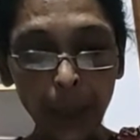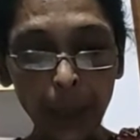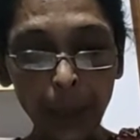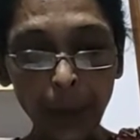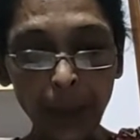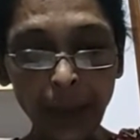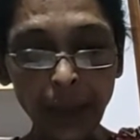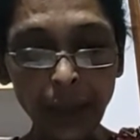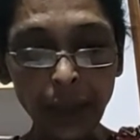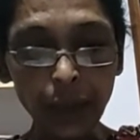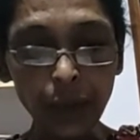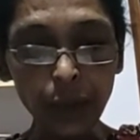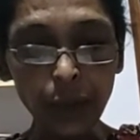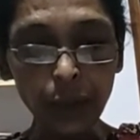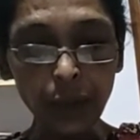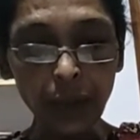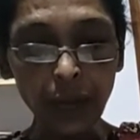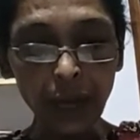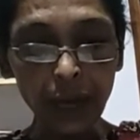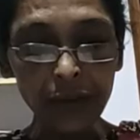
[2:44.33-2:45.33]
One
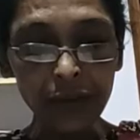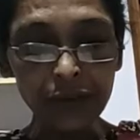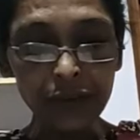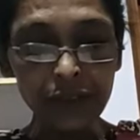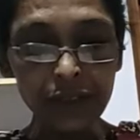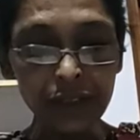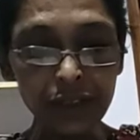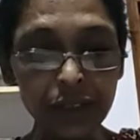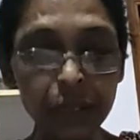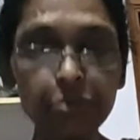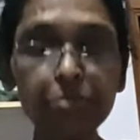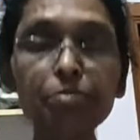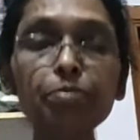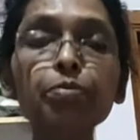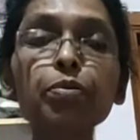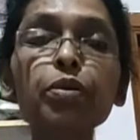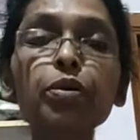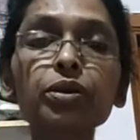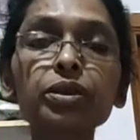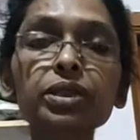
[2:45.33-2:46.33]
who loves
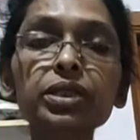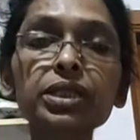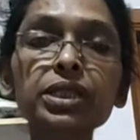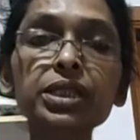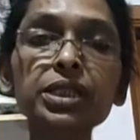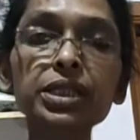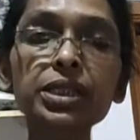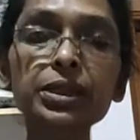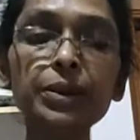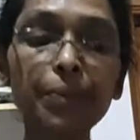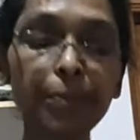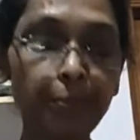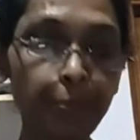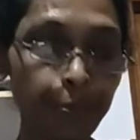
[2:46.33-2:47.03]
books.